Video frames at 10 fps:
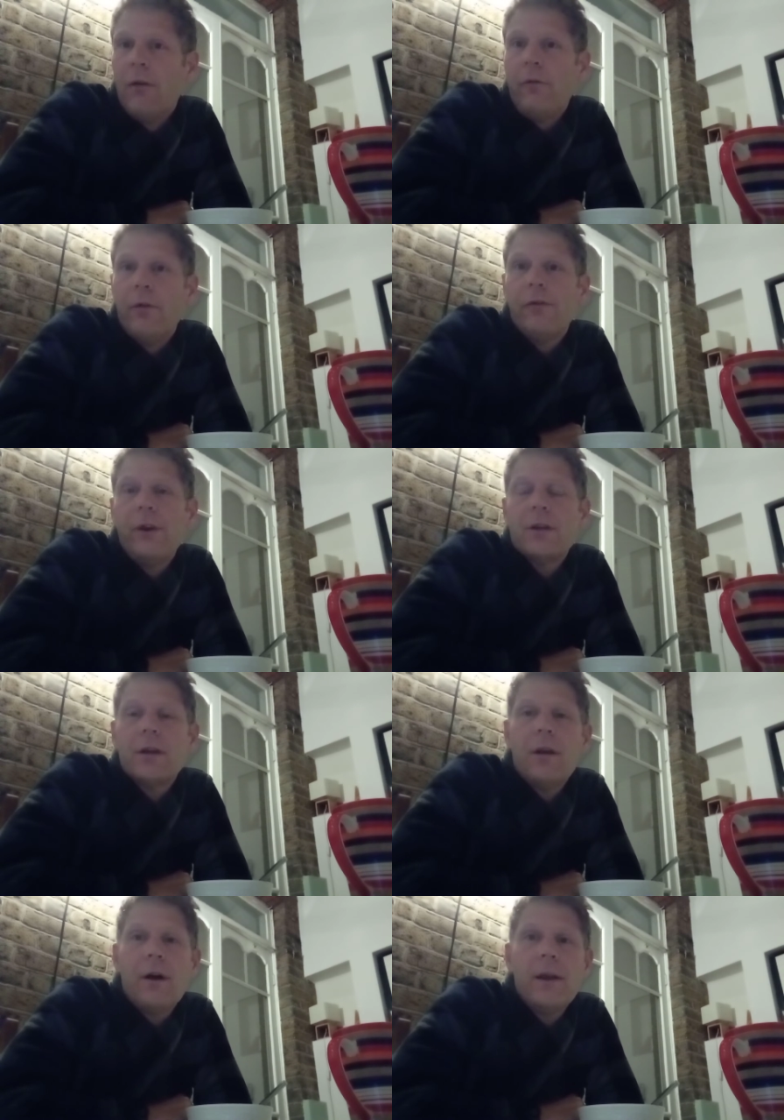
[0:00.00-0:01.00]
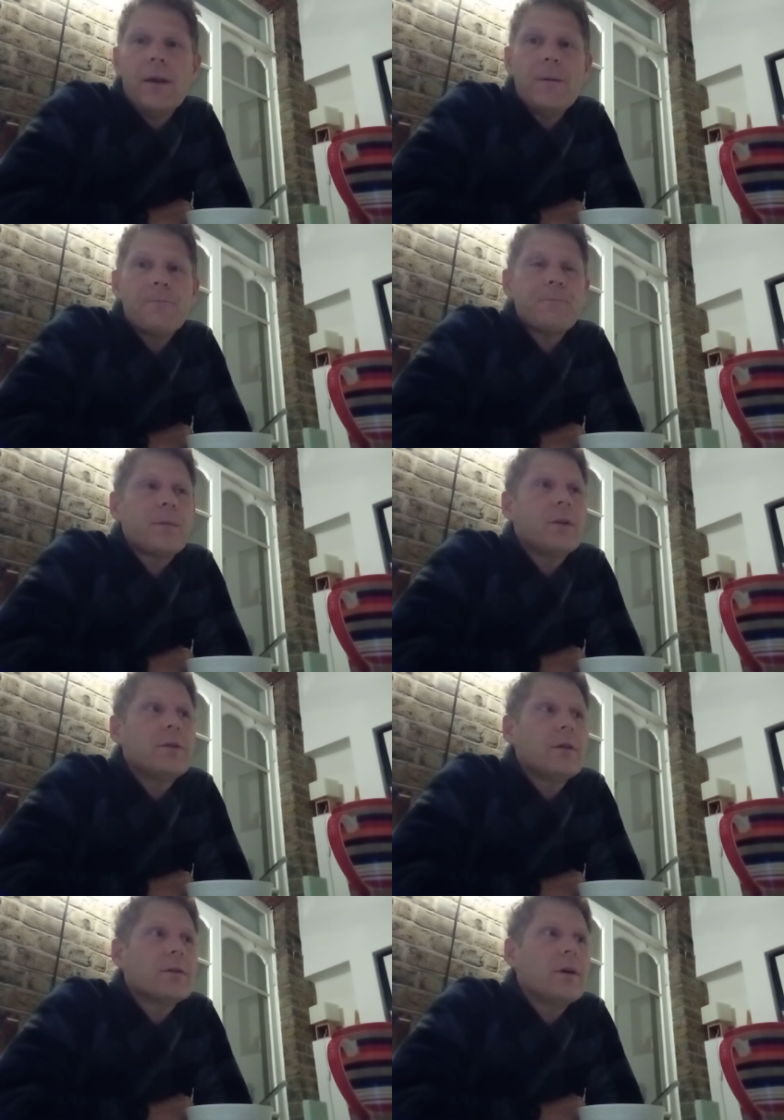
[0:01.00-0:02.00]
from the finishing line
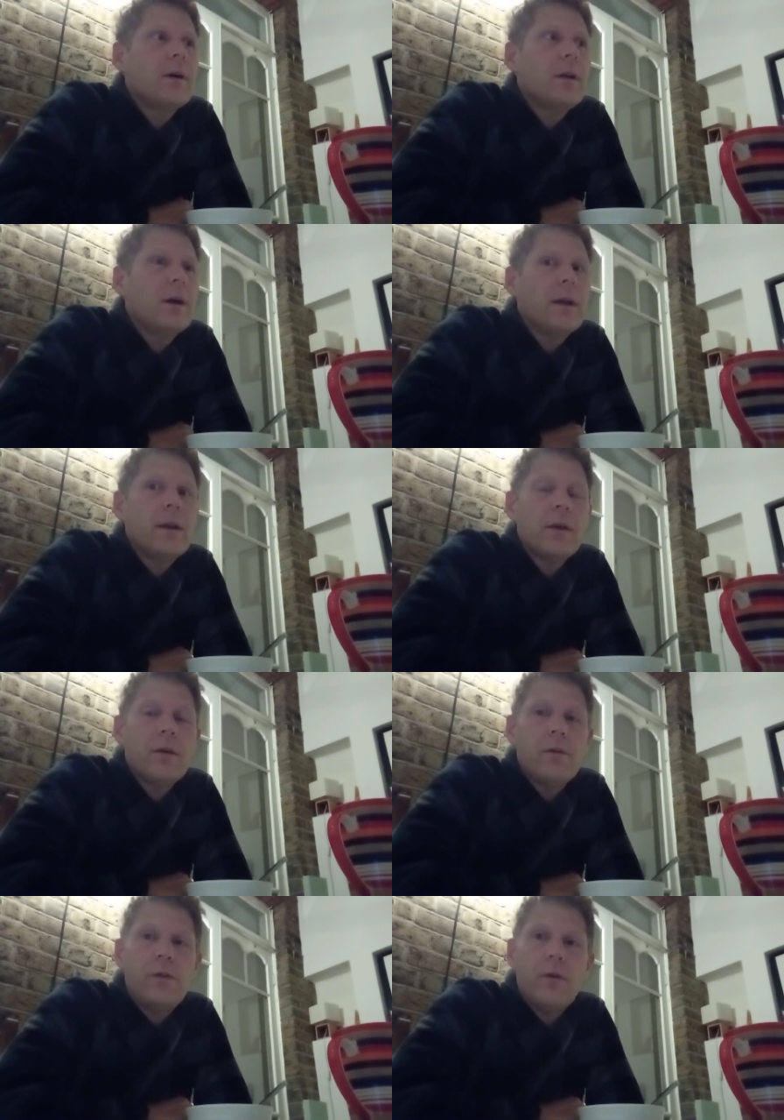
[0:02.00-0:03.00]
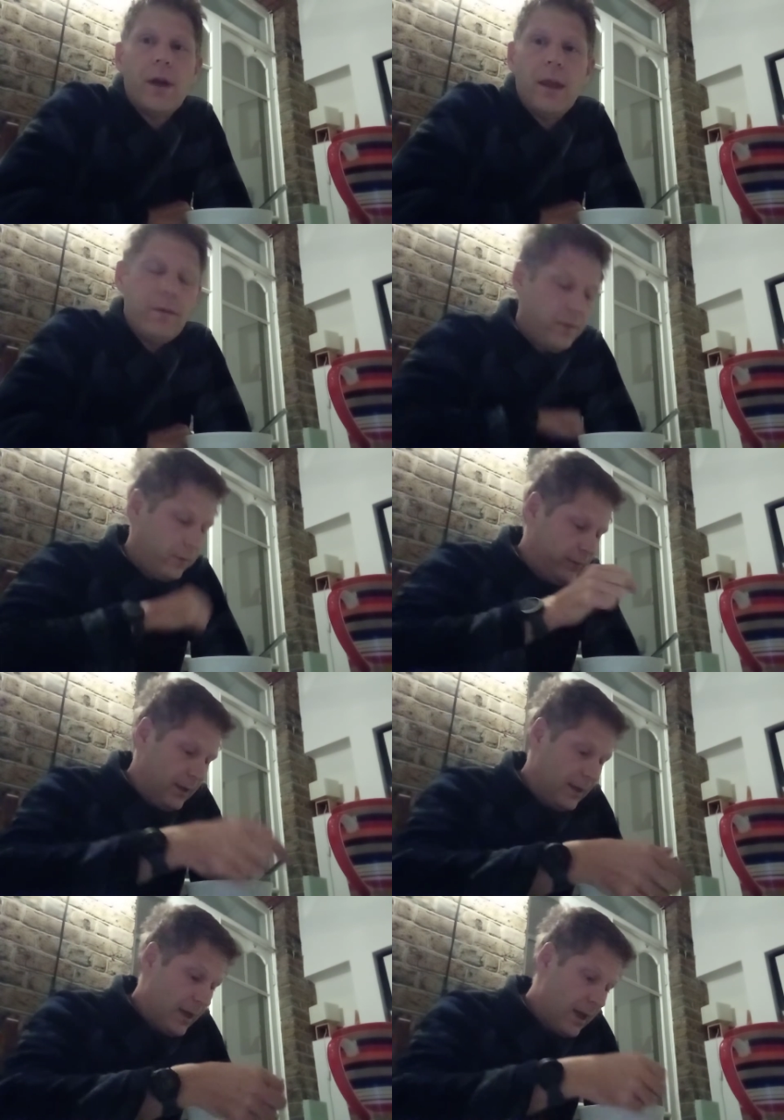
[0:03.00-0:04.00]
to the start line for a
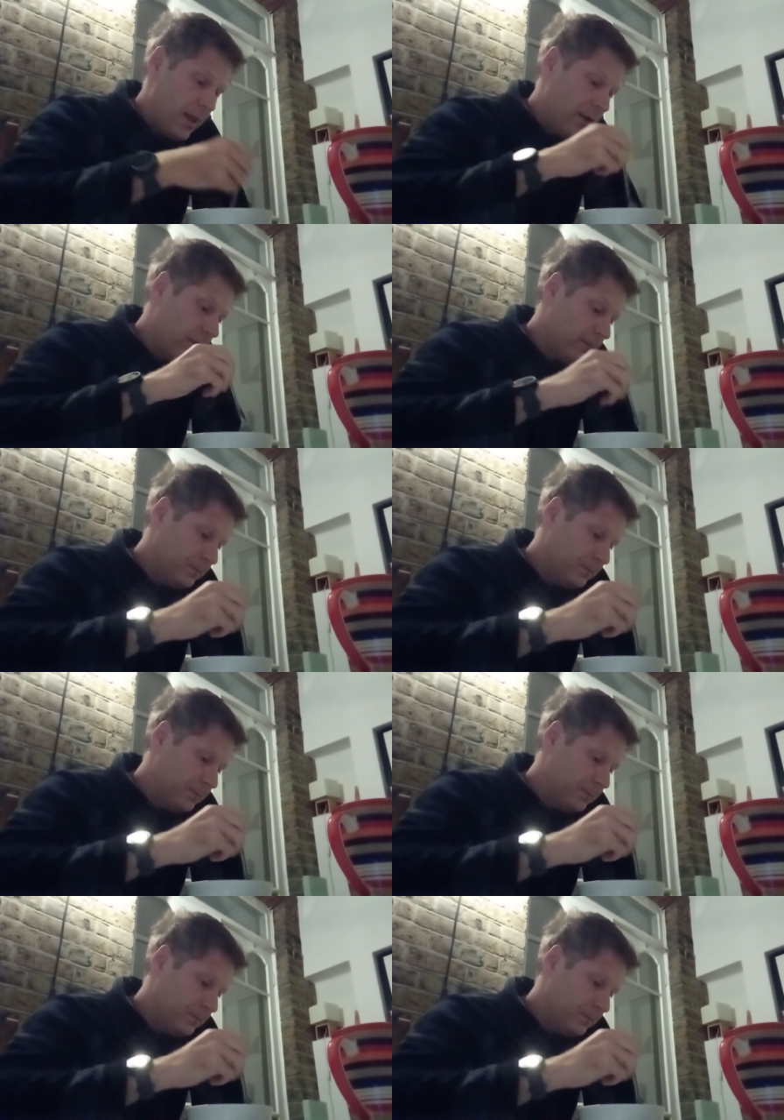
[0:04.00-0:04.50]
fifty K.